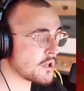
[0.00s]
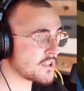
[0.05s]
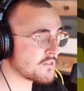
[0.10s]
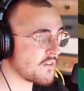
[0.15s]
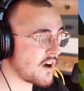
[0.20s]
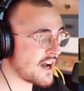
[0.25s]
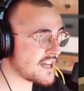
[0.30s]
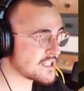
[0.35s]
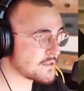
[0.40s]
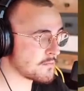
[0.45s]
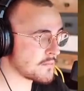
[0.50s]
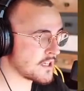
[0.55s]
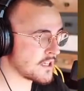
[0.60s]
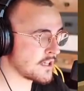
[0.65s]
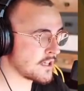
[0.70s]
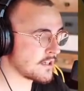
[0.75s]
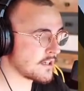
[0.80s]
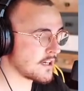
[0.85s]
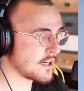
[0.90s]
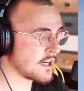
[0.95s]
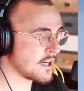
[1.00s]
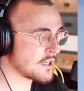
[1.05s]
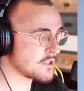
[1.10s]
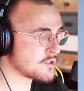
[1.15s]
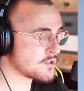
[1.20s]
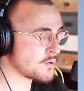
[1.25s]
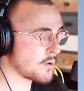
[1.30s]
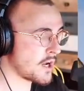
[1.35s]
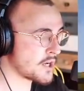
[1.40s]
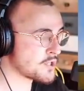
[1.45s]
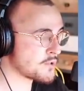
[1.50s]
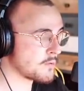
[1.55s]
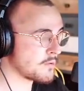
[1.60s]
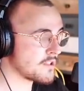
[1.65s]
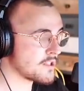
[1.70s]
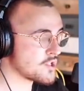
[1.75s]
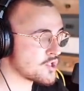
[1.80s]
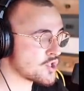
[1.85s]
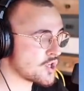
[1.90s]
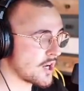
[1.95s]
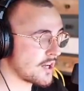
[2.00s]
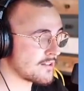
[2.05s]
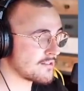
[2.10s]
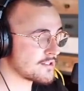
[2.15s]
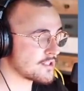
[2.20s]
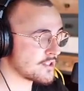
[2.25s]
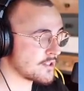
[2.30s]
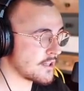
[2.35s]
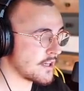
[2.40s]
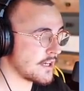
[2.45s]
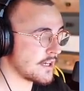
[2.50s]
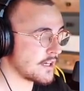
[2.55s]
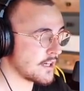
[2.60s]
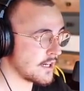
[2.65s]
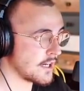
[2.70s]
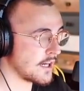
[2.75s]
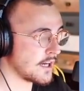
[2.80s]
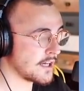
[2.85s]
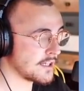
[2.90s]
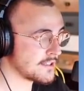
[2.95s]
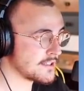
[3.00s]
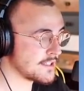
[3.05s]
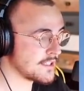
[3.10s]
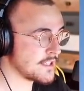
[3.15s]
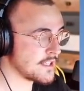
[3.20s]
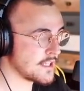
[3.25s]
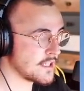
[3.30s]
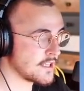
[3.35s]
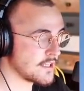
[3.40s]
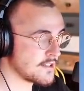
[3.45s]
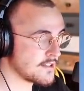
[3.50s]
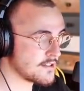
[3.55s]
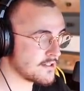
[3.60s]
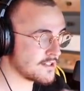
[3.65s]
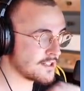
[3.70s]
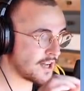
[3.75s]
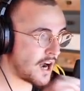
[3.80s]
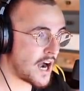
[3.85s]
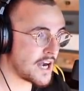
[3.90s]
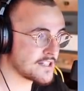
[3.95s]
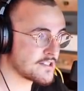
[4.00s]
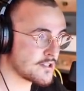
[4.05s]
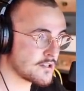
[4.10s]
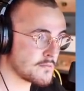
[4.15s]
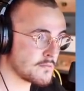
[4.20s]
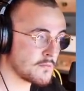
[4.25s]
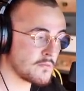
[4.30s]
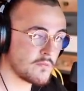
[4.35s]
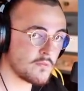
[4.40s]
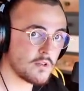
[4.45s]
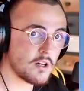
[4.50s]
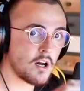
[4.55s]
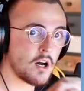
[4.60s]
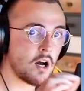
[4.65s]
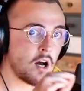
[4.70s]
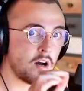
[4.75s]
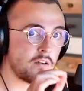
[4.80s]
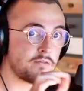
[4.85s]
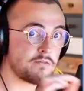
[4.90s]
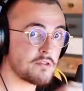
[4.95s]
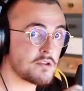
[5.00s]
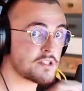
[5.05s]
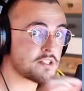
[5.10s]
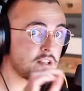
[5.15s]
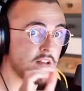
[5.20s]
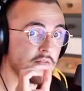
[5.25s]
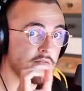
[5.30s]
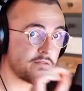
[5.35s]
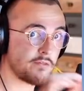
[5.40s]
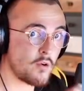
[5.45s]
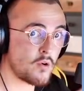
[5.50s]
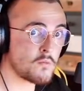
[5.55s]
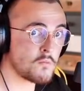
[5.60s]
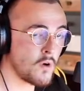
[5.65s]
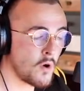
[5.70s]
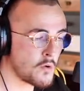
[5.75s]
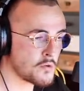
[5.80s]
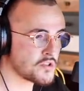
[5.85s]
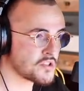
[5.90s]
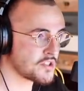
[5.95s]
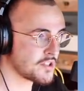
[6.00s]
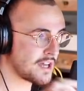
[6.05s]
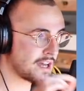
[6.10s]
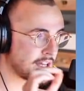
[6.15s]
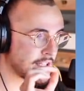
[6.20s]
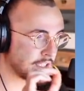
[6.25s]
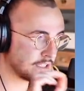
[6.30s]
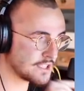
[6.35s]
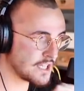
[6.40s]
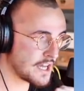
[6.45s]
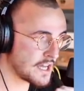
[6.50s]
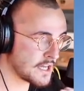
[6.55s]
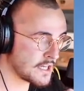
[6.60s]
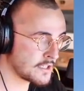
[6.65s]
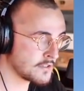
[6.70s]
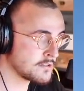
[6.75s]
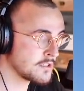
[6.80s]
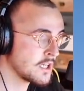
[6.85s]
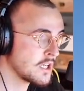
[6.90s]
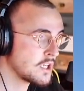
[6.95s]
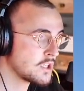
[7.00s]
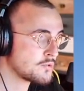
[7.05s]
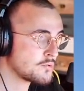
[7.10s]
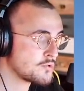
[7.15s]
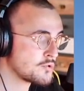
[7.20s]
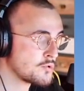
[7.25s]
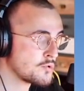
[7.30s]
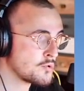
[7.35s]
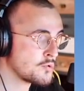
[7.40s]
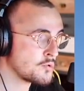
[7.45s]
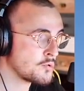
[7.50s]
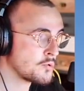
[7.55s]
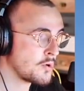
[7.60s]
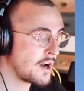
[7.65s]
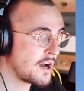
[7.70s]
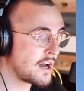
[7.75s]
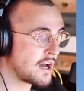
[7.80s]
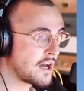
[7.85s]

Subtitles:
advised me to actually enchant the item first and foremost, and then to